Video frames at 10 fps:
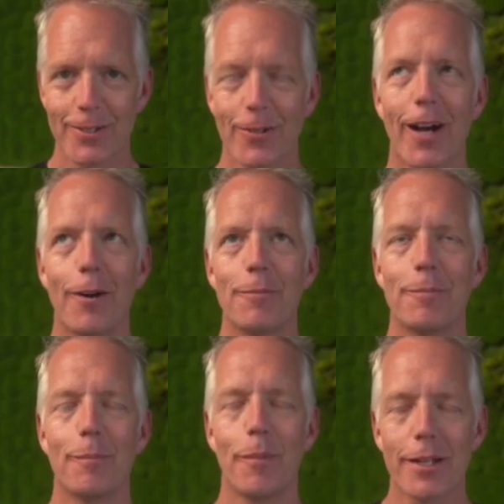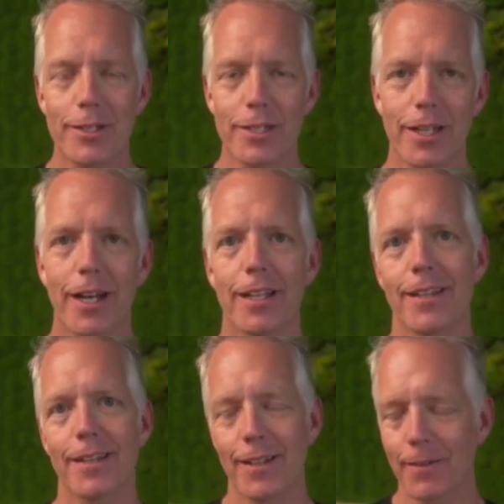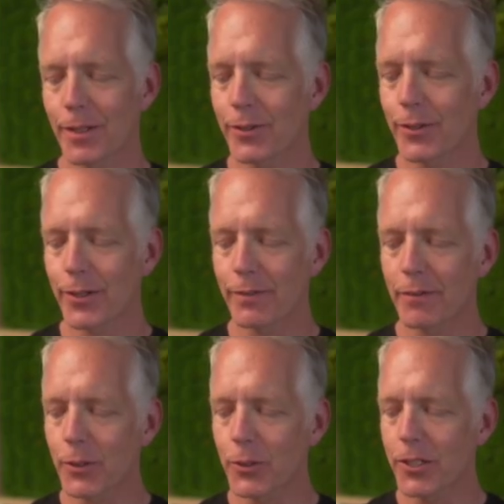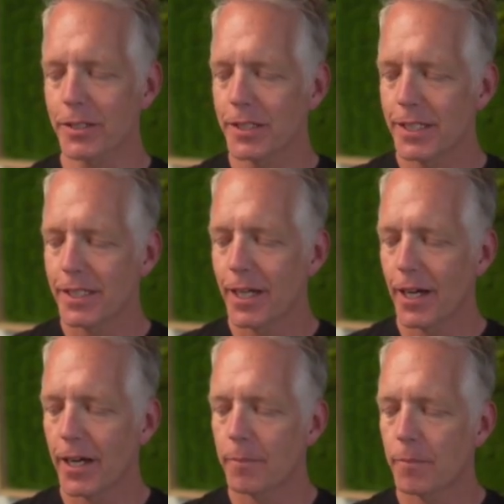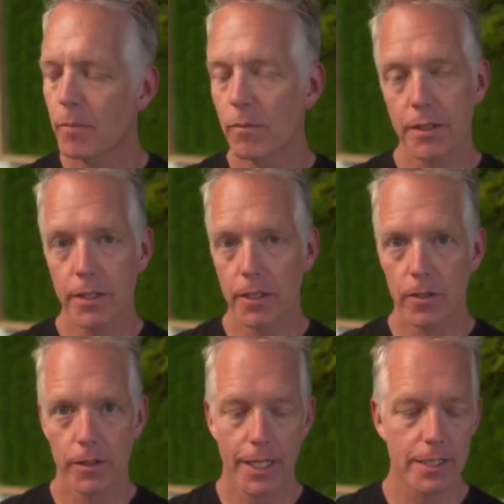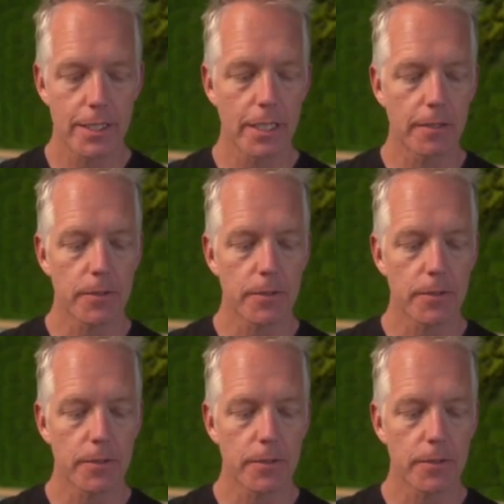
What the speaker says: know how much I love the third of every chord, right there on that D.